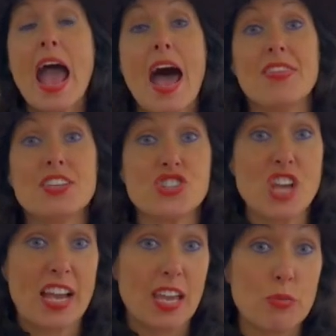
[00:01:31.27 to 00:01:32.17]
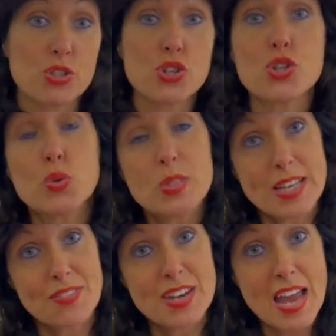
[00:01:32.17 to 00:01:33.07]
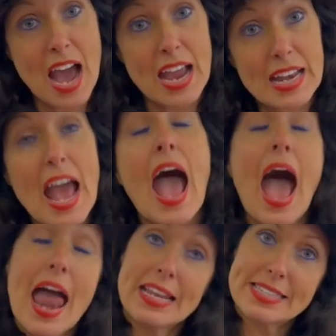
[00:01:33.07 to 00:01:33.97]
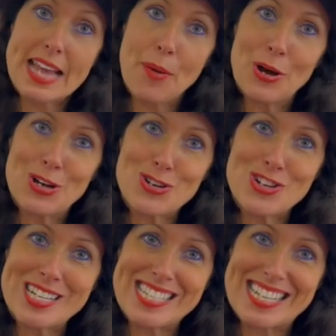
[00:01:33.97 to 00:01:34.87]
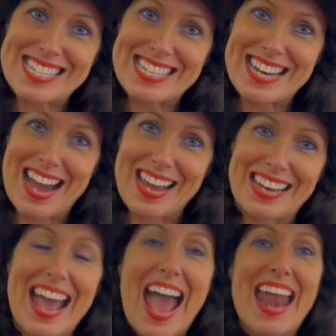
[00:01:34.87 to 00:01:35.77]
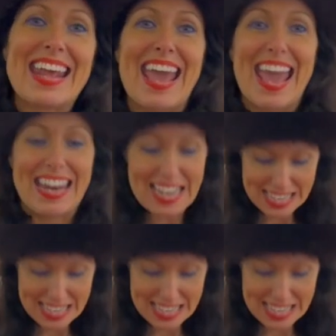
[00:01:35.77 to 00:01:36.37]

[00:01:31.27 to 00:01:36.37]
And this jacket was 279 and it's now 169. And again,